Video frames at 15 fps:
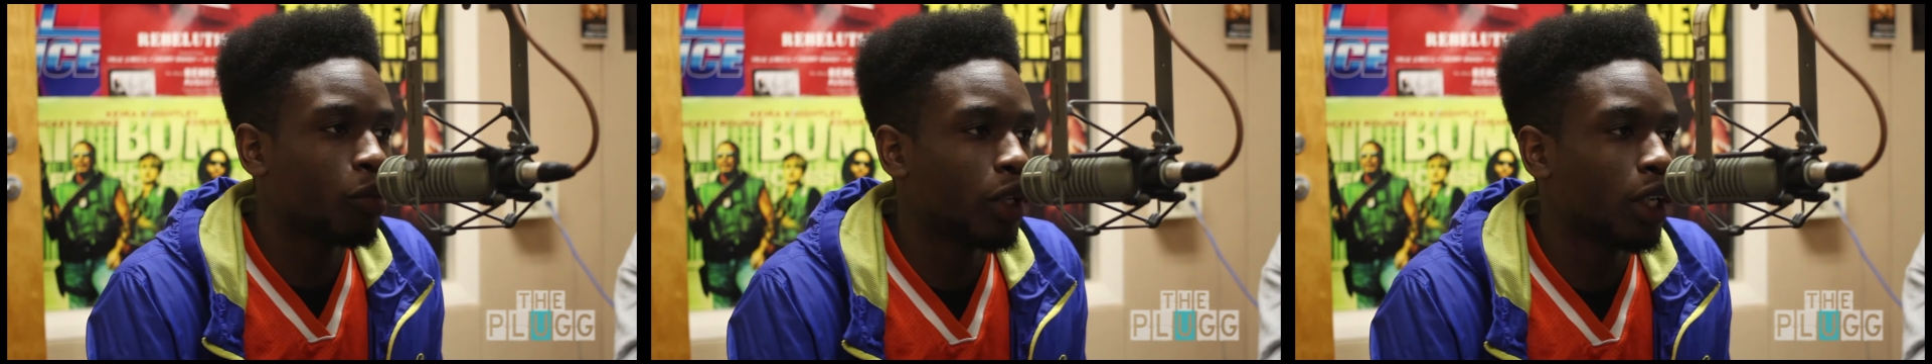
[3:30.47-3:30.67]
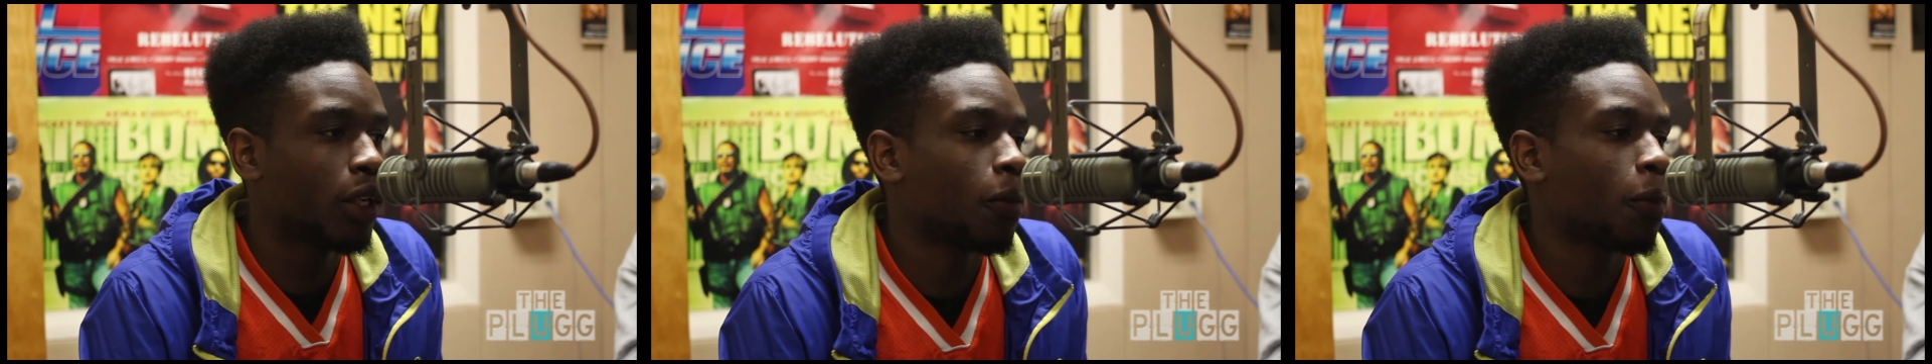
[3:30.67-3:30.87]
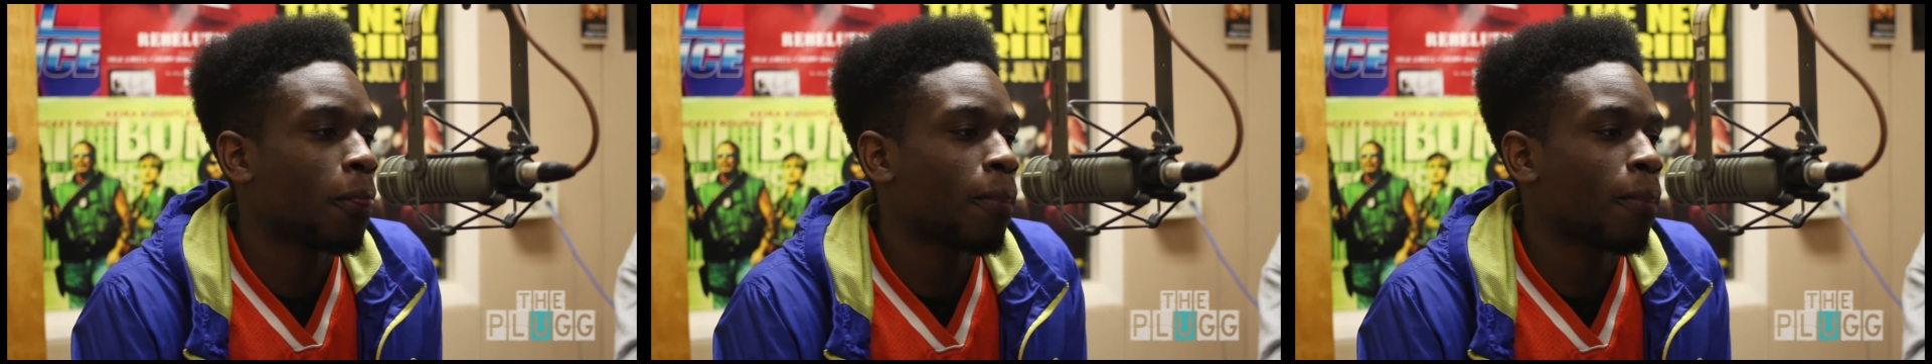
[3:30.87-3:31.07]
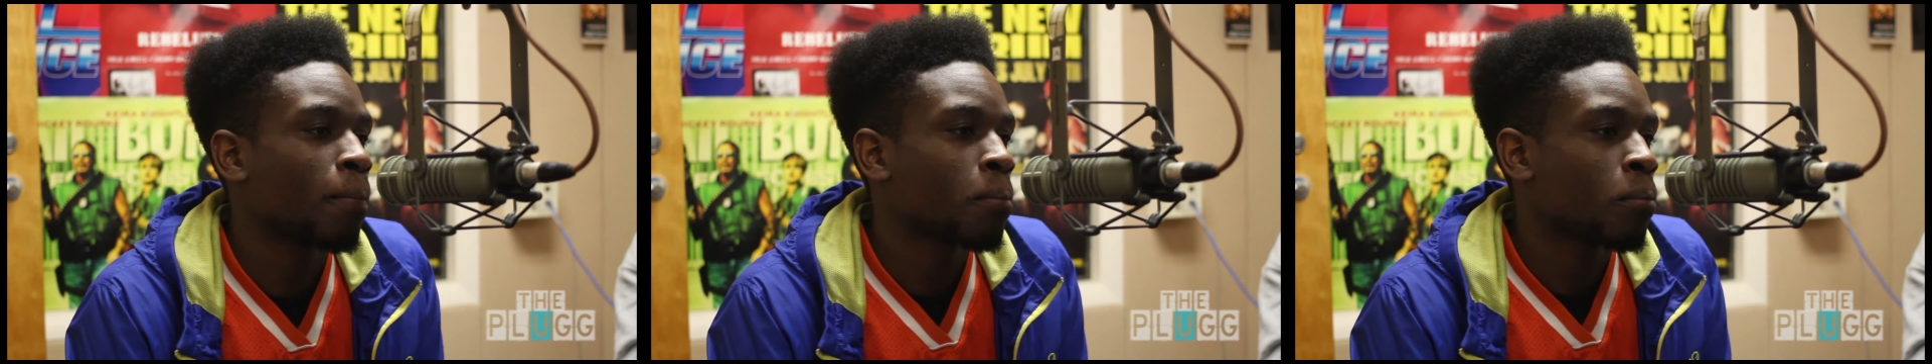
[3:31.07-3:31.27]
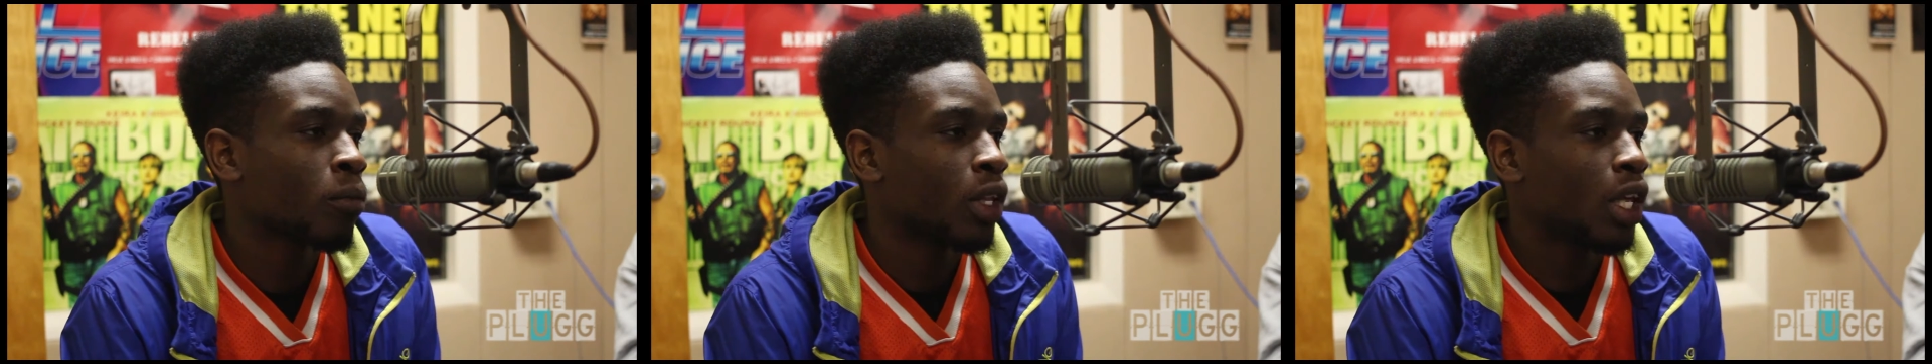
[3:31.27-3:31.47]
but
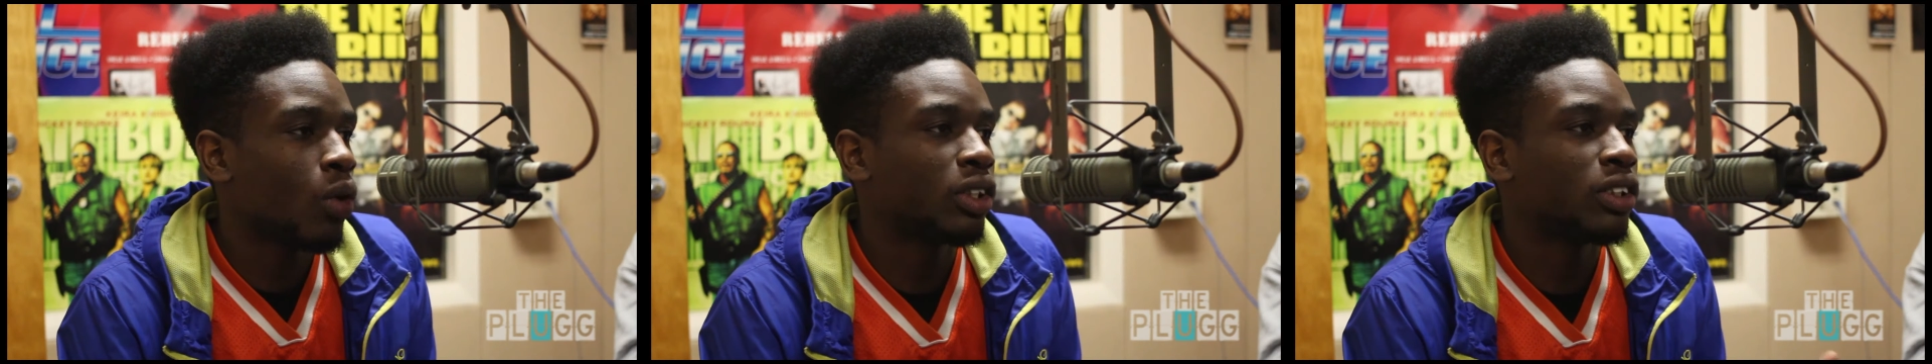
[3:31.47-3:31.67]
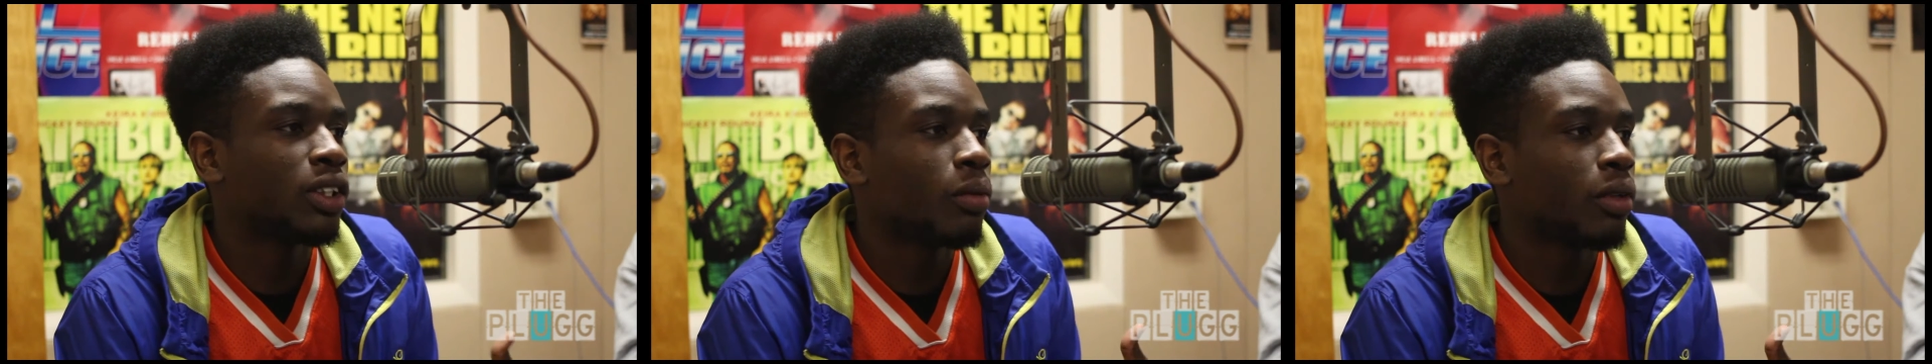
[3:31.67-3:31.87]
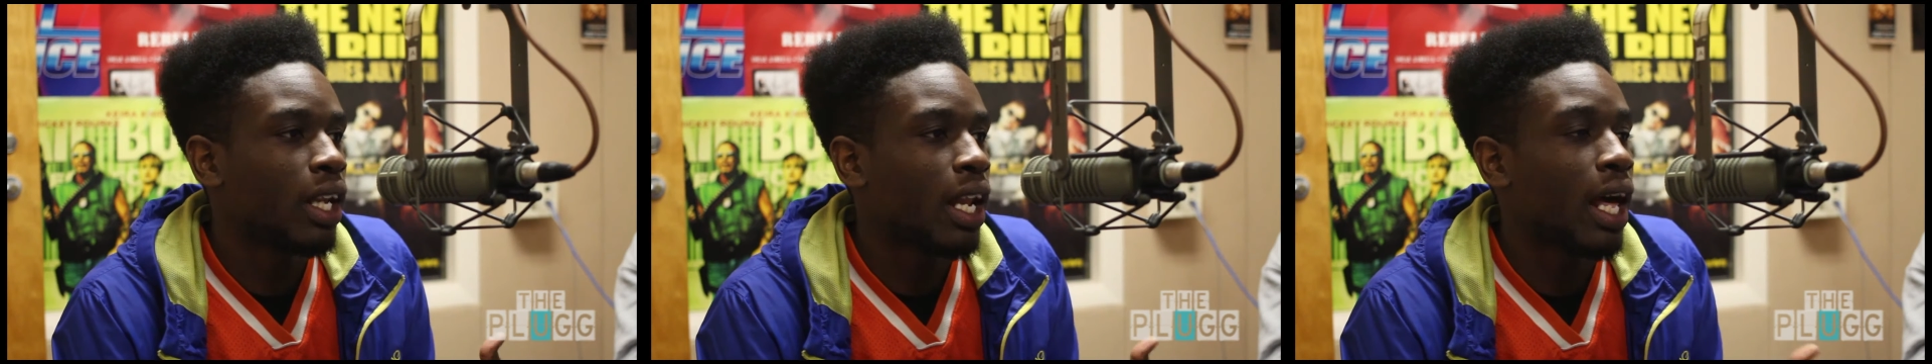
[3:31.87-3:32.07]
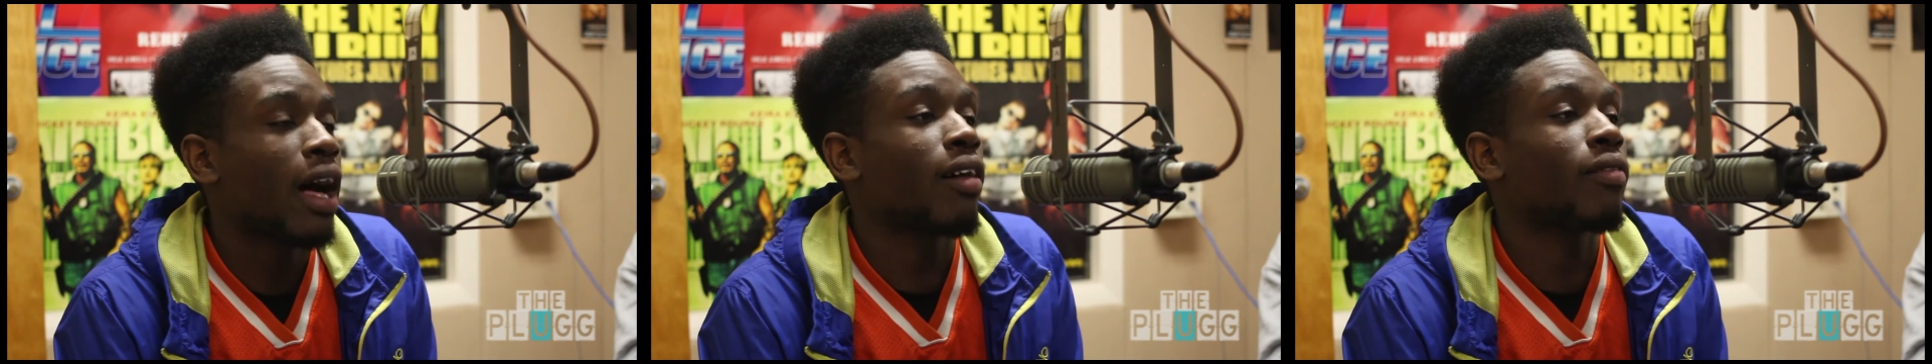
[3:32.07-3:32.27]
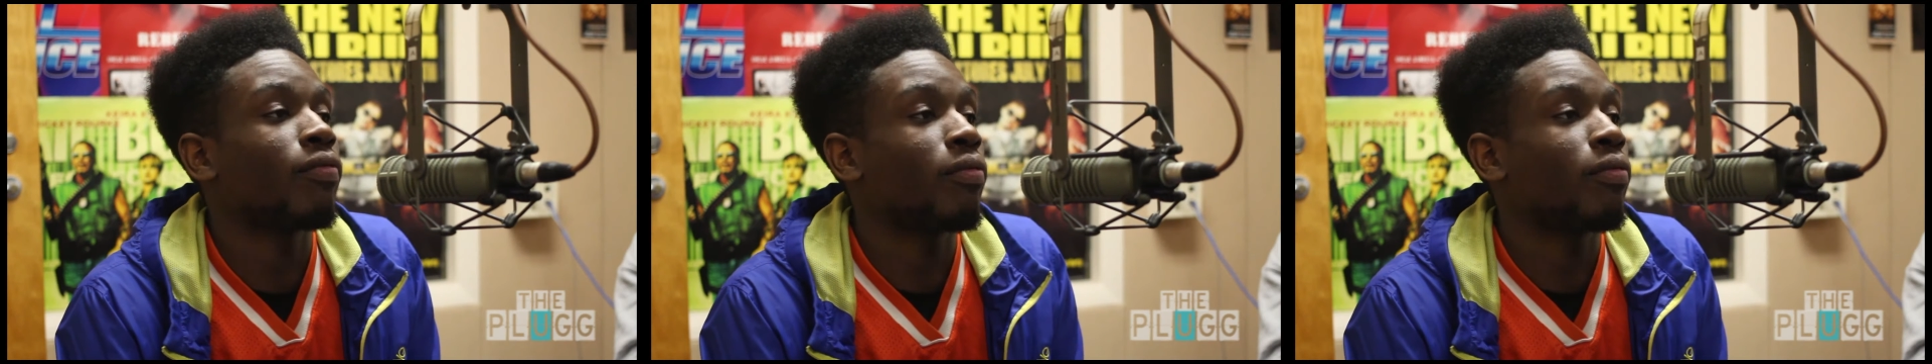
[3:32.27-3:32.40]
it was something I